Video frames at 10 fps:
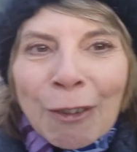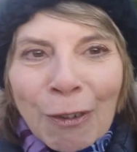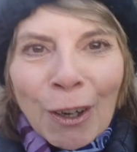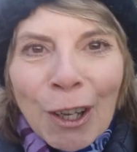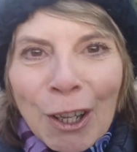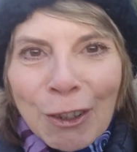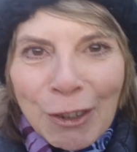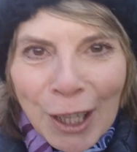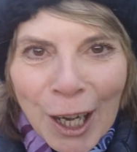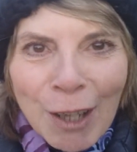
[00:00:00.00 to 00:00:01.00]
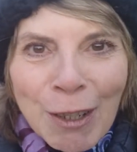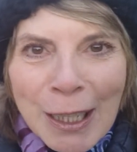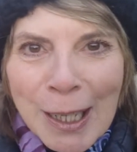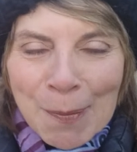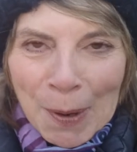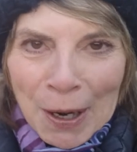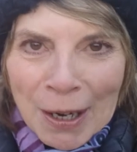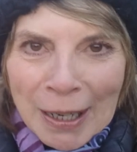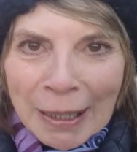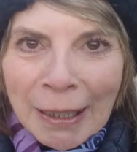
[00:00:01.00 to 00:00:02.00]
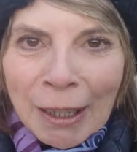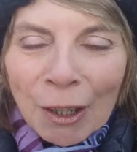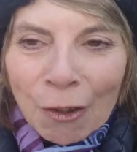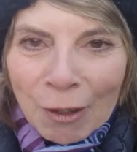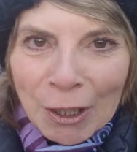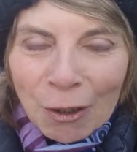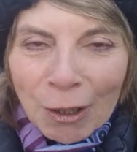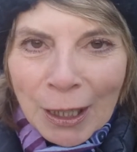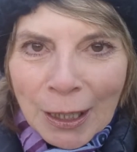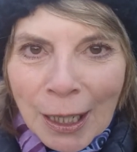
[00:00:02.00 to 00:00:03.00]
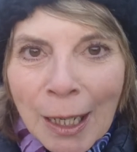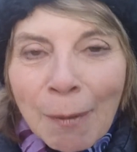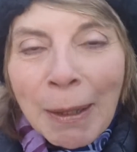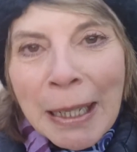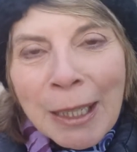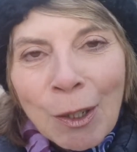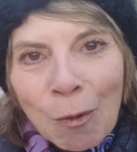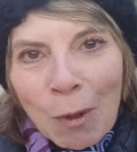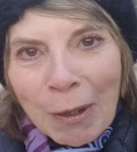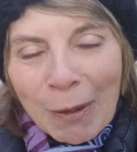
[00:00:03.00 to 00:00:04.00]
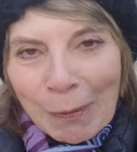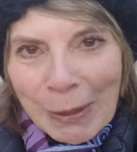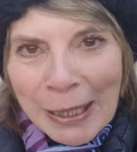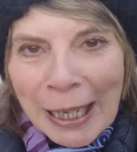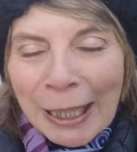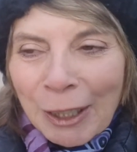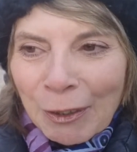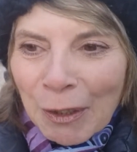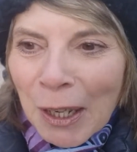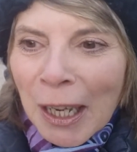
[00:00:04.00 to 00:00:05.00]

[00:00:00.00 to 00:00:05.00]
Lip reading: followed closely by three doggies. Anyway, that's not what I've come to tell you.